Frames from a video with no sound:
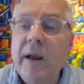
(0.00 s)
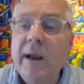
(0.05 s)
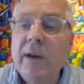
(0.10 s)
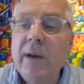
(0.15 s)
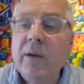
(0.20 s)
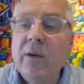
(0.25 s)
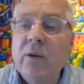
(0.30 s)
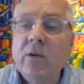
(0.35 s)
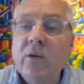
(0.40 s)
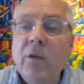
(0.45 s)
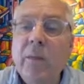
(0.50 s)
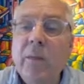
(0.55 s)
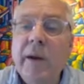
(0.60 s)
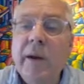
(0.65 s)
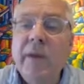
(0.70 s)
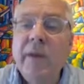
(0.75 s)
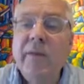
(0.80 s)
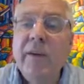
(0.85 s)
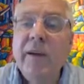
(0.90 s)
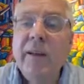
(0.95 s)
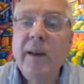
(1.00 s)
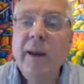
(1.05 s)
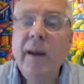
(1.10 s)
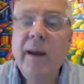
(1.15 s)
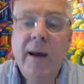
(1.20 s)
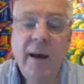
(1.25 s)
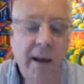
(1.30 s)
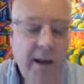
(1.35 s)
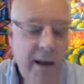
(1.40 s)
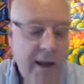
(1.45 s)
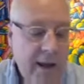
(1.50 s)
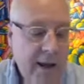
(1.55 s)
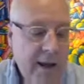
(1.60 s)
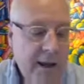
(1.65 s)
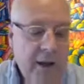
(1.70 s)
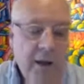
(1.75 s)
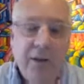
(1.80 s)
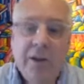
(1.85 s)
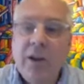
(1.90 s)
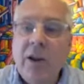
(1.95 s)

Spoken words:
and total benefit. And on